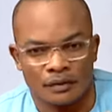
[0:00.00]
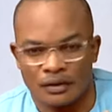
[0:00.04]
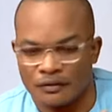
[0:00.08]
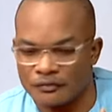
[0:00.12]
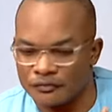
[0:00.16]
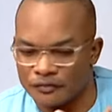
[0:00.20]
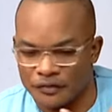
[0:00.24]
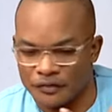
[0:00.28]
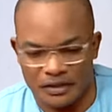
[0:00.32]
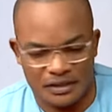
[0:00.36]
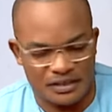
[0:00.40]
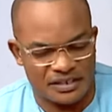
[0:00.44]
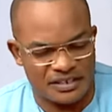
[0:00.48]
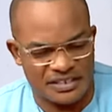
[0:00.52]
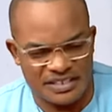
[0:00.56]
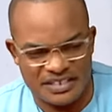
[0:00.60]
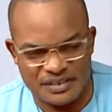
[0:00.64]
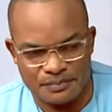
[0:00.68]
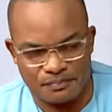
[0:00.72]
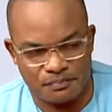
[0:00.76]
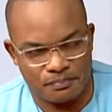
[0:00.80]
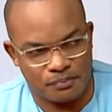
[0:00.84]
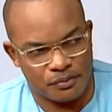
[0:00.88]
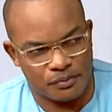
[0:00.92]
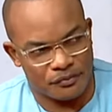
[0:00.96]
very
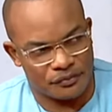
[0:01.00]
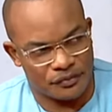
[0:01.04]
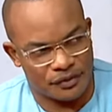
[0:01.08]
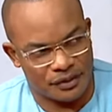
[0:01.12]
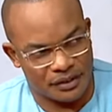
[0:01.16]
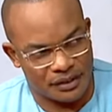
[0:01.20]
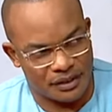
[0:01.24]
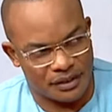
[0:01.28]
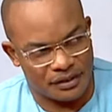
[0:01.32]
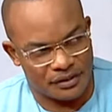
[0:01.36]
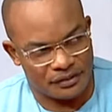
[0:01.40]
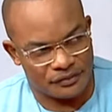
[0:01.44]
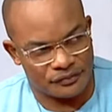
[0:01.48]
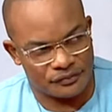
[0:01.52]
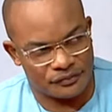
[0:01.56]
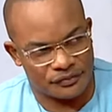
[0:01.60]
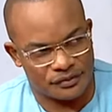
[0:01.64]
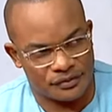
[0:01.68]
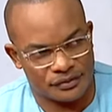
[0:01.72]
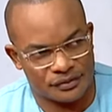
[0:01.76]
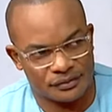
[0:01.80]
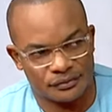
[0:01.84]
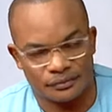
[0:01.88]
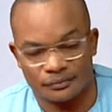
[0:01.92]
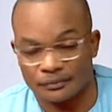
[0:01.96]
deep prophetic
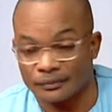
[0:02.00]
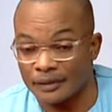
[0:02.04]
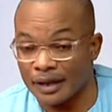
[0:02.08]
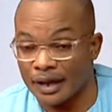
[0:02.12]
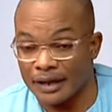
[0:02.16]
gift,